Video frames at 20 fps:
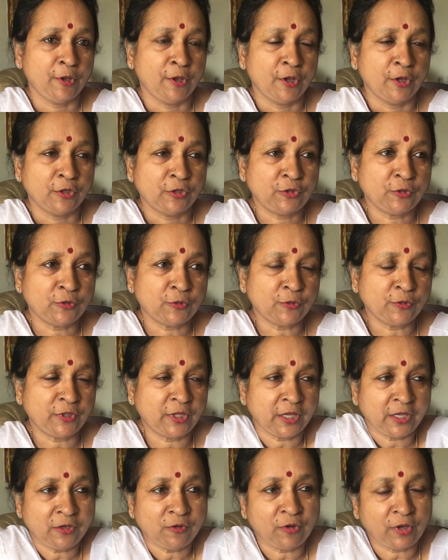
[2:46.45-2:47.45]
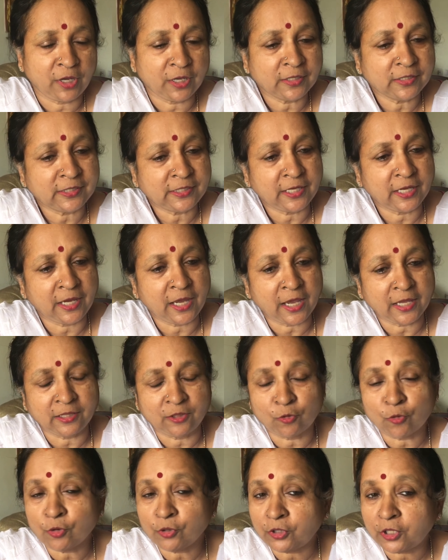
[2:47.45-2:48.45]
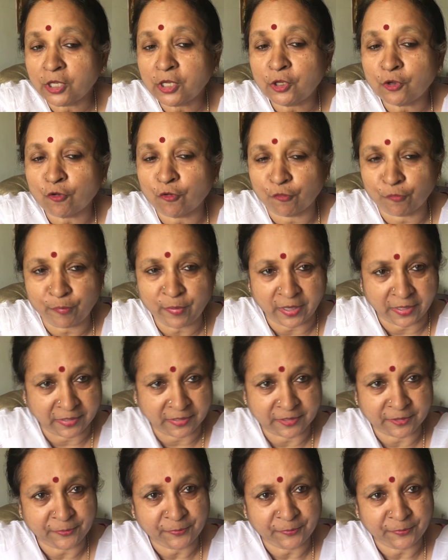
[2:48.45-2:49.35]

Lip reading: So then you can say, I don't think you have met.